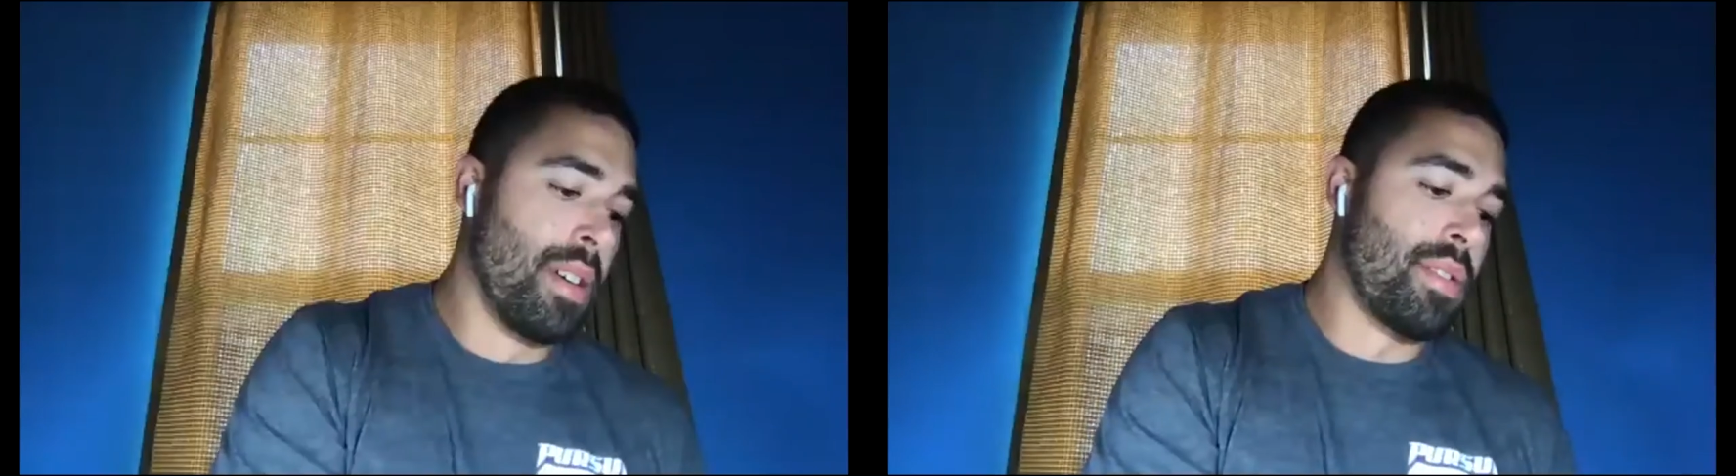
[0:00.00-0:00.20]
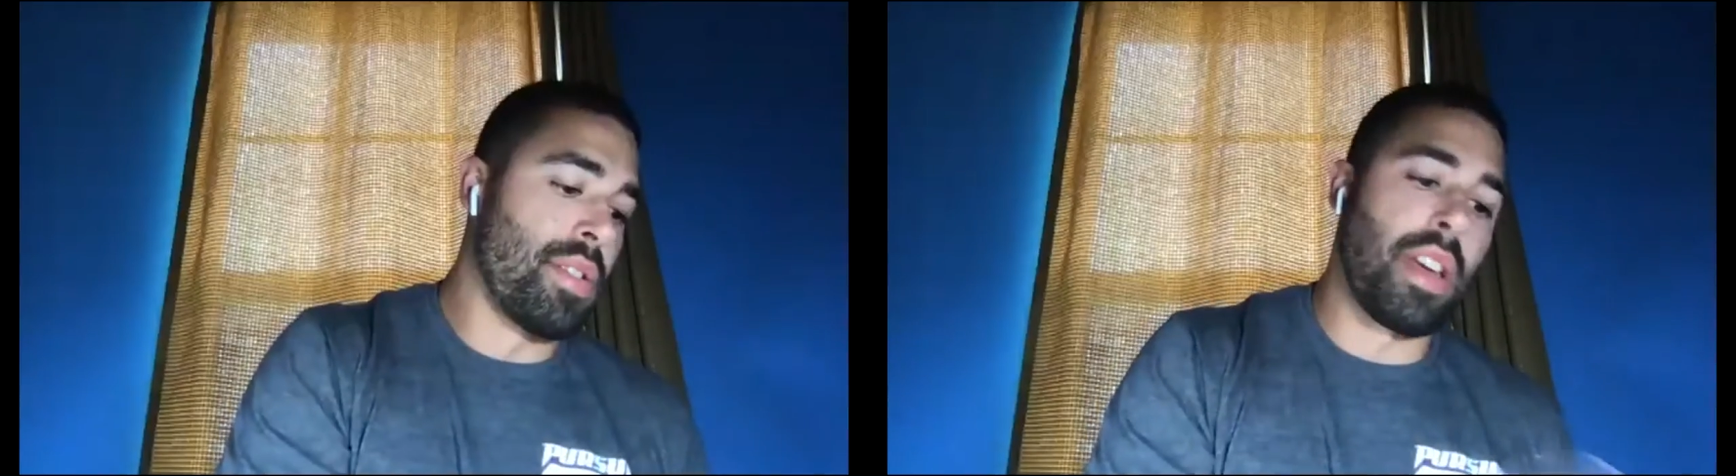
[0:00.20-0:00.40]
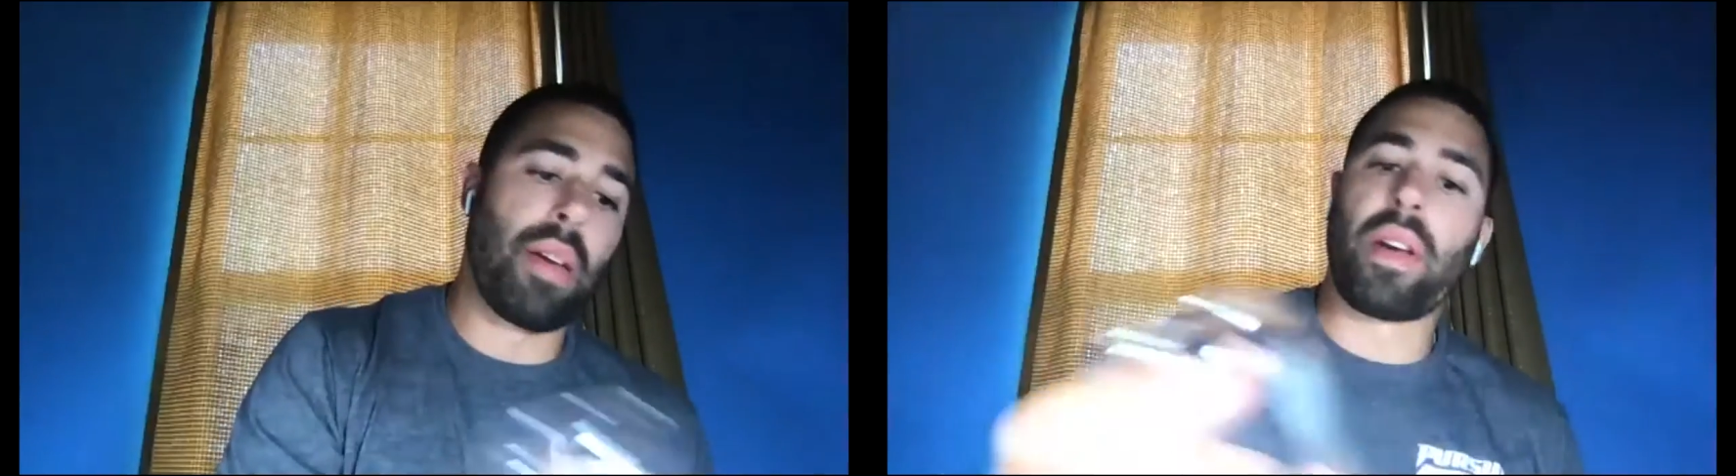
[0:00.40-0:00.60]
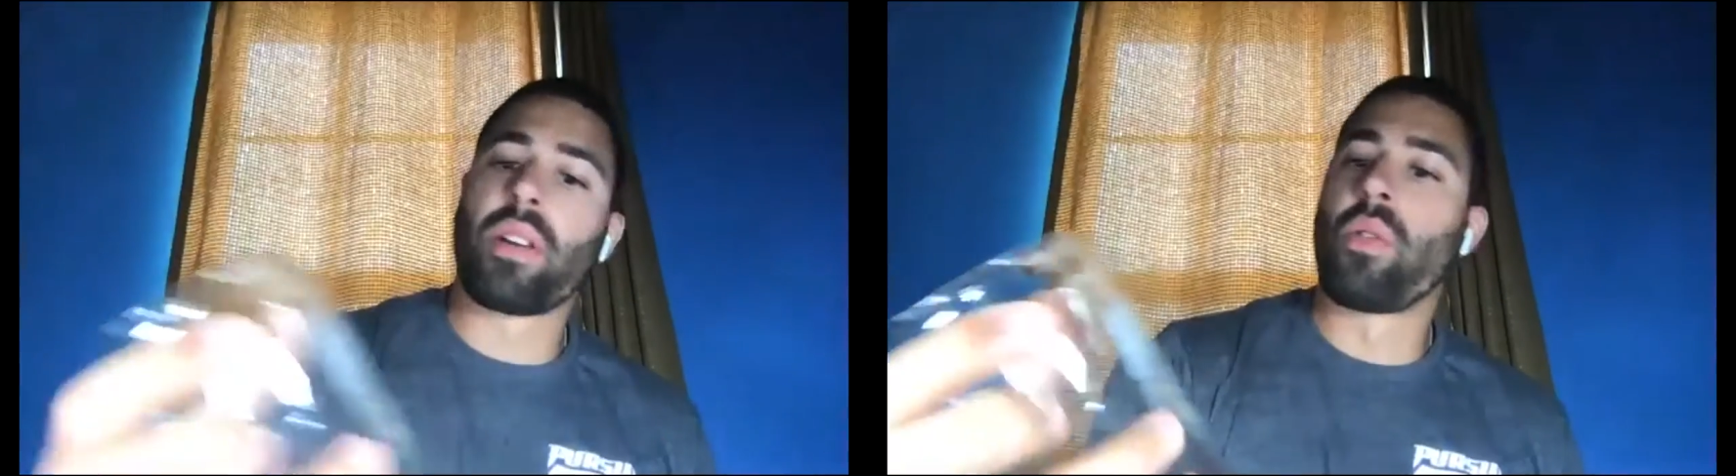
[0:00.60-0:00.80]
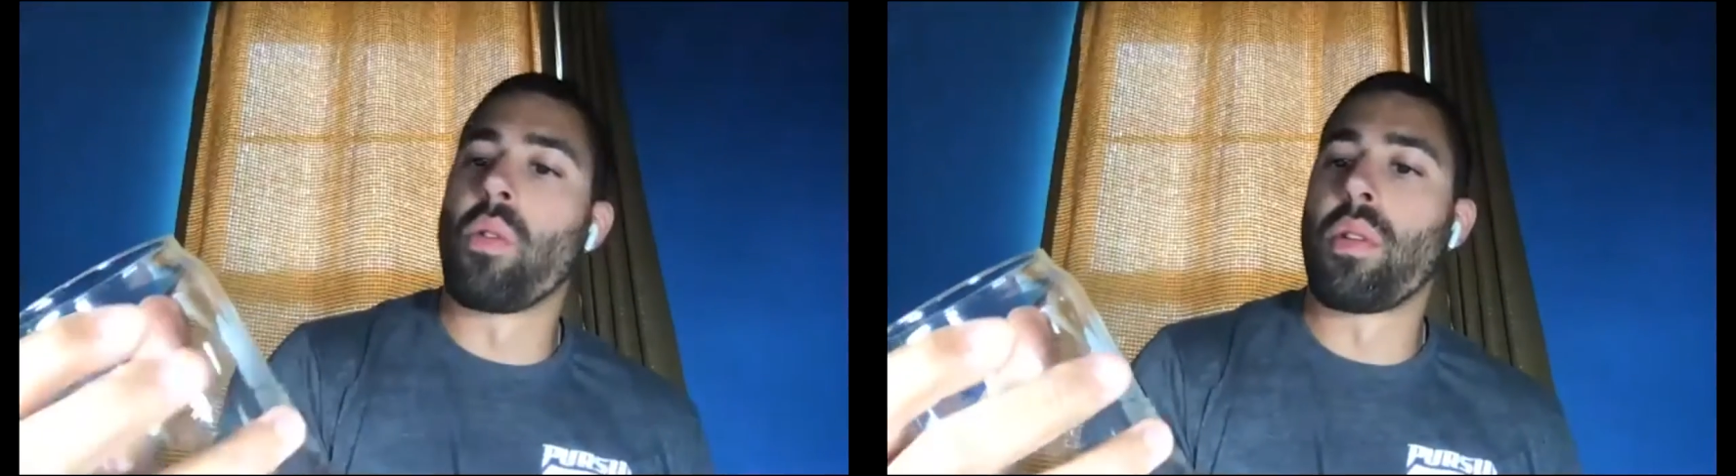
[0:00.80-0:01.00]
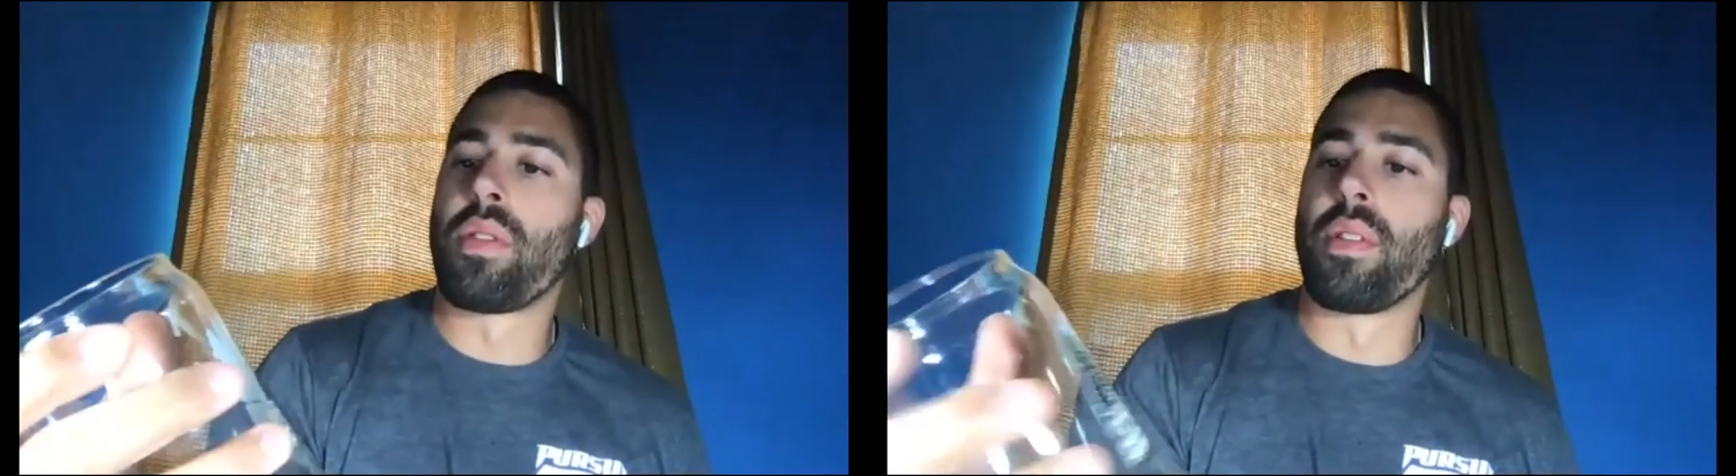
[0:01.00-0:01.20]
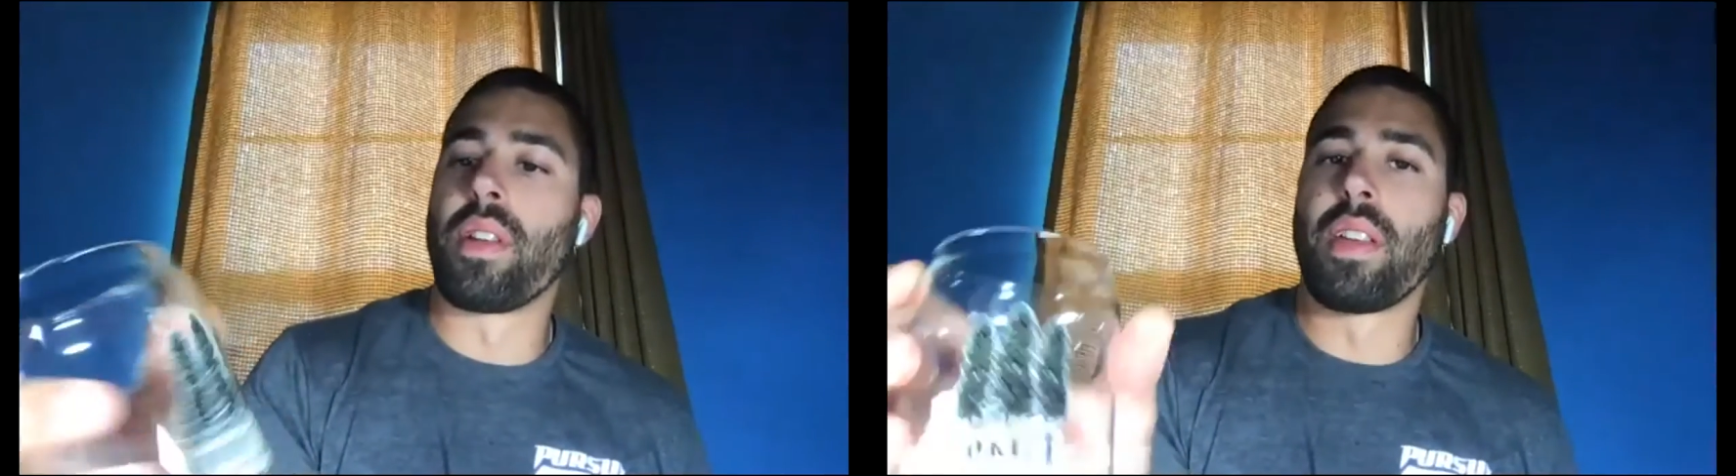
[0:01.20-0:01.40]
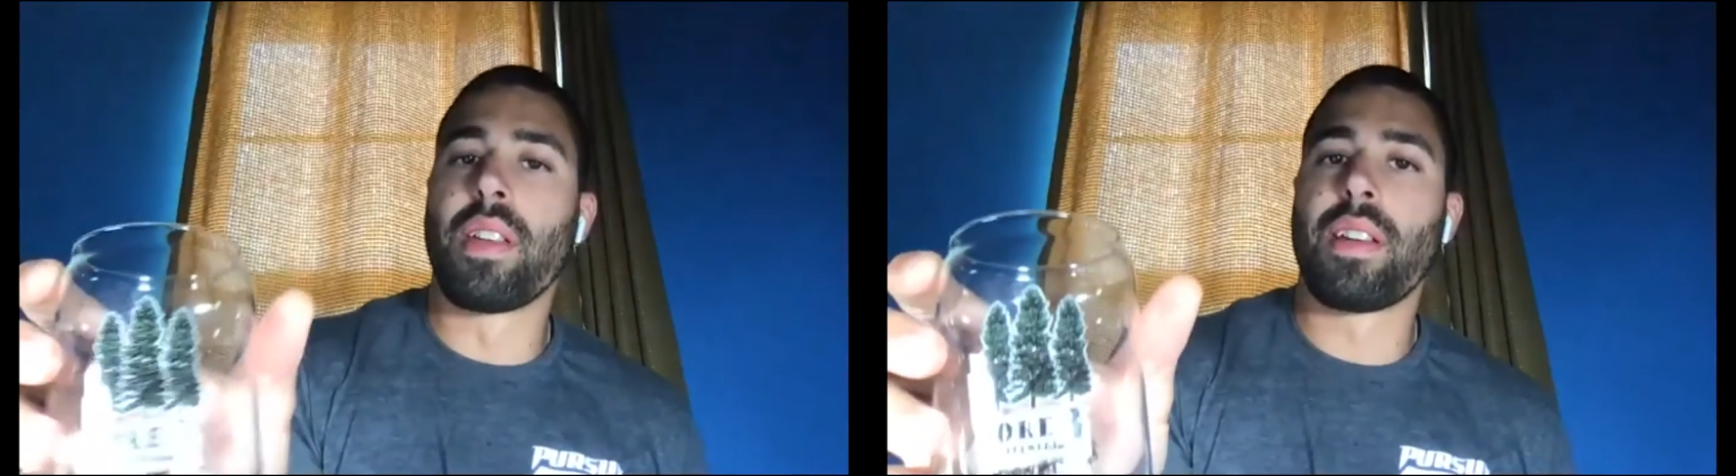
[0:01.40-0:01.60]
Drinking out my Core
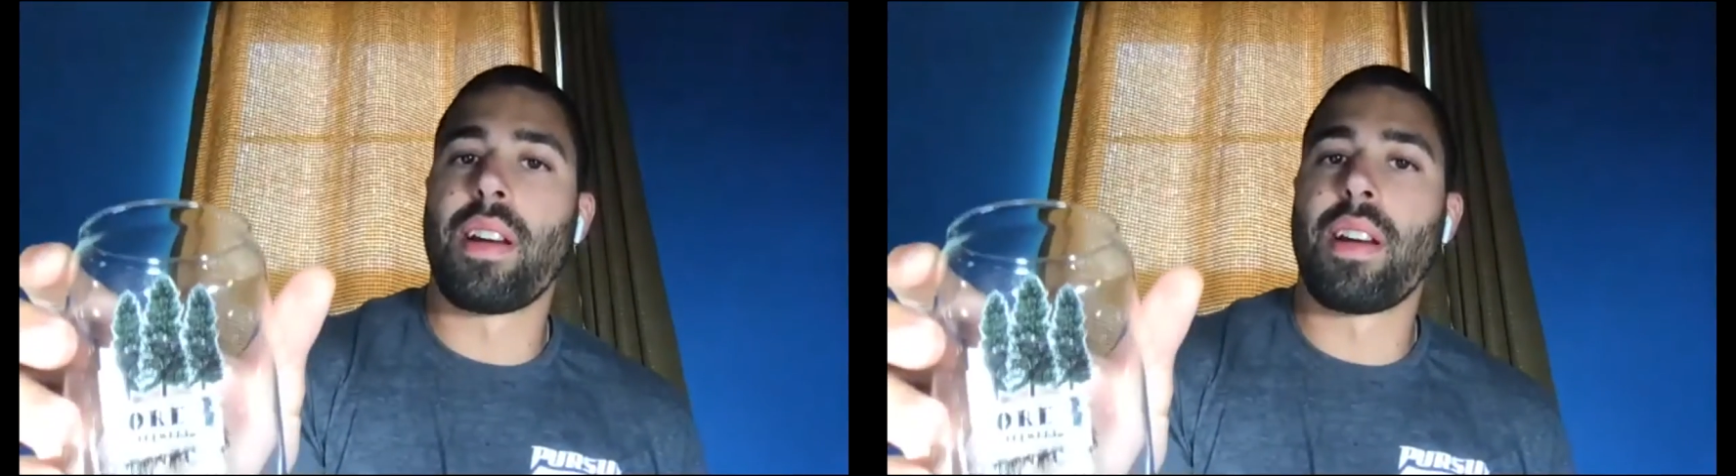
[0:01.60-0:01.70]
3